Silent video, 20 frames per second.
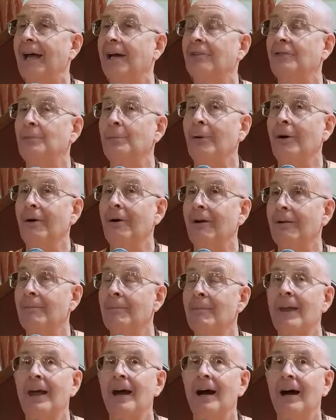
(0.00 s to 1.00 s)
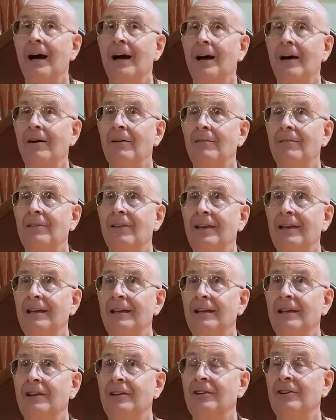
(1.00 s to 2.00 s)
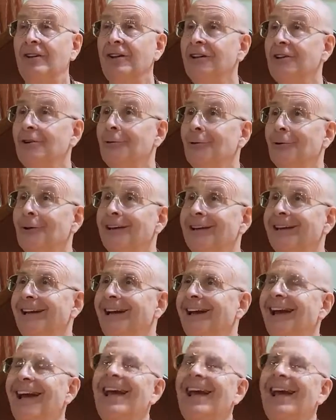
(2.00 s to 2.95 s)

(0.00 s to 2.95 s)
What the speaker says: it's part of the continuing